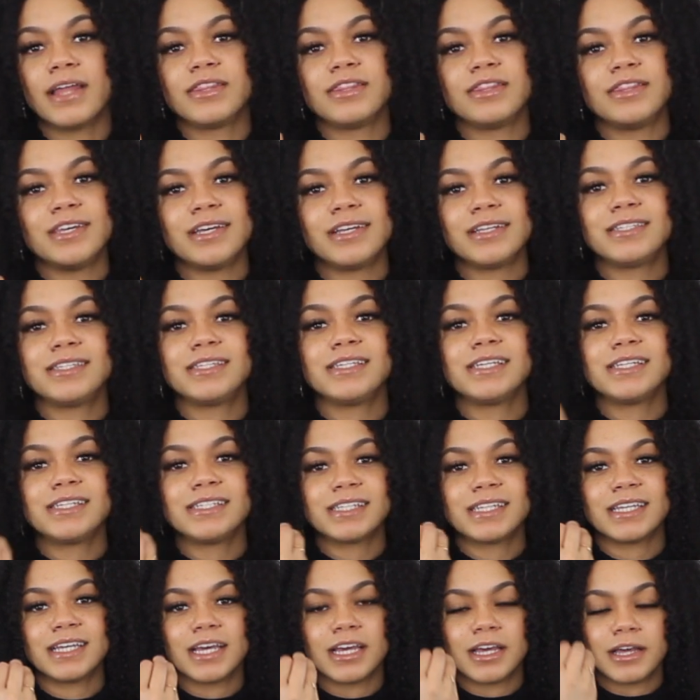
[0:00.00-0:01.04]
this
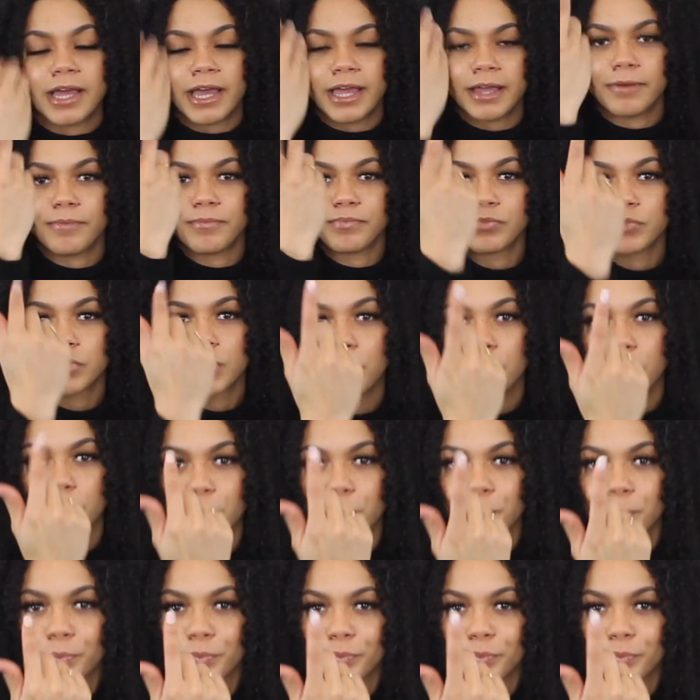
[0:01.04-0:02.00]
is, hey, come here.